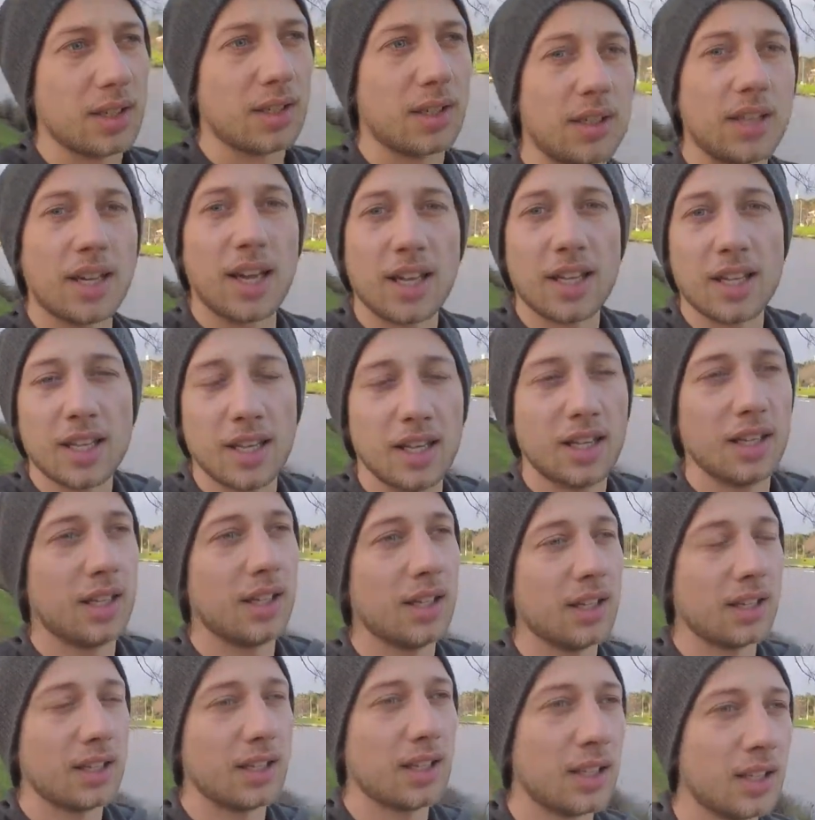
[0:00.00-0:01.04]
then
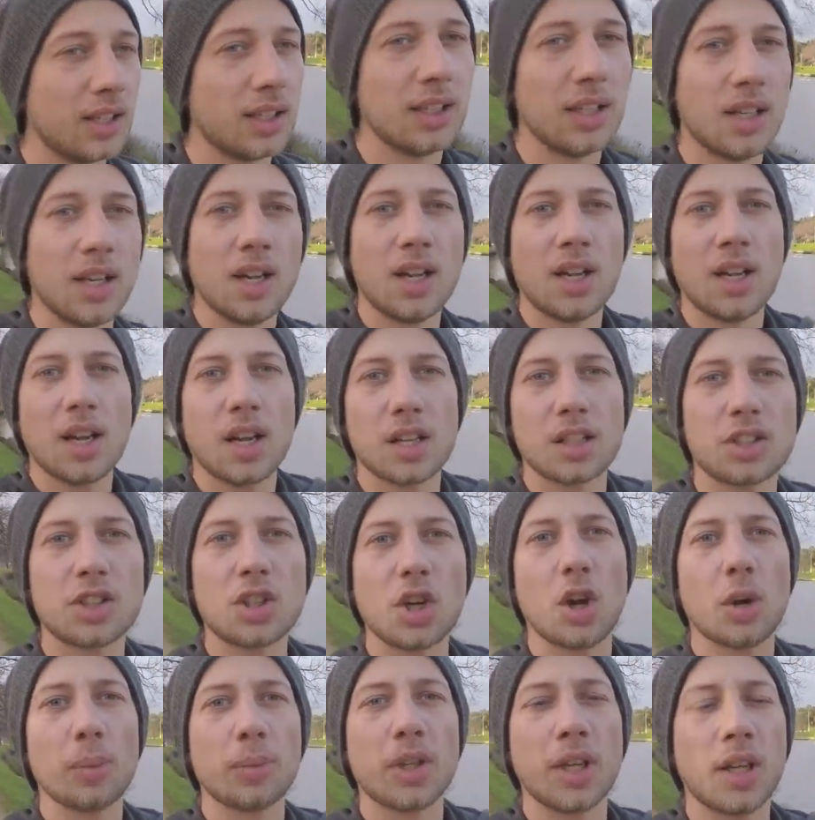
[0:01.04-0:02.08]
I
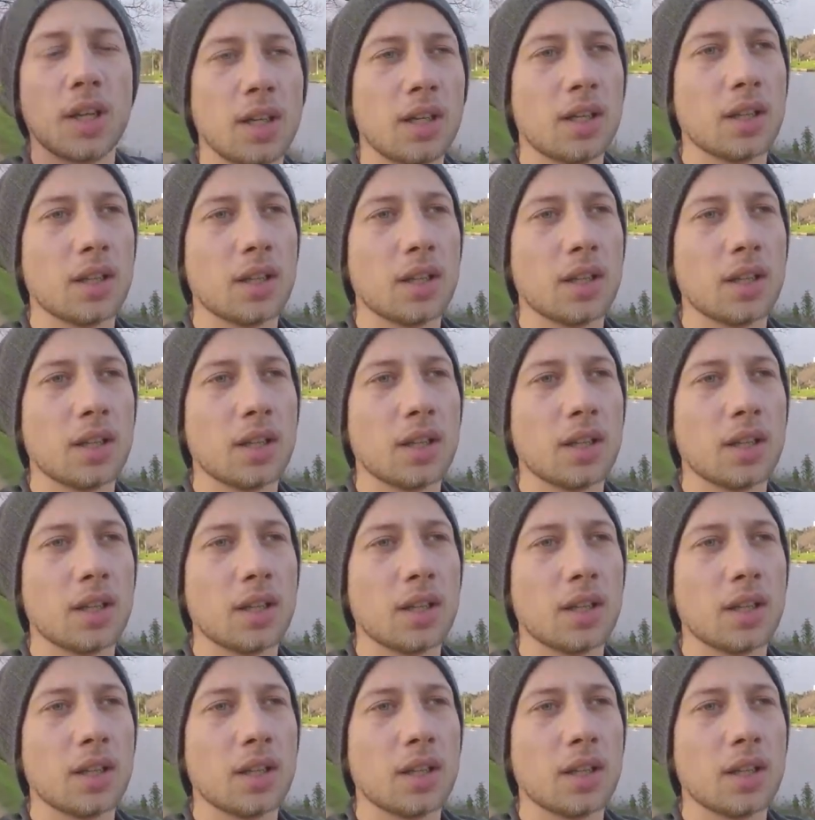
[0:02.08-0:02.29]
stopped.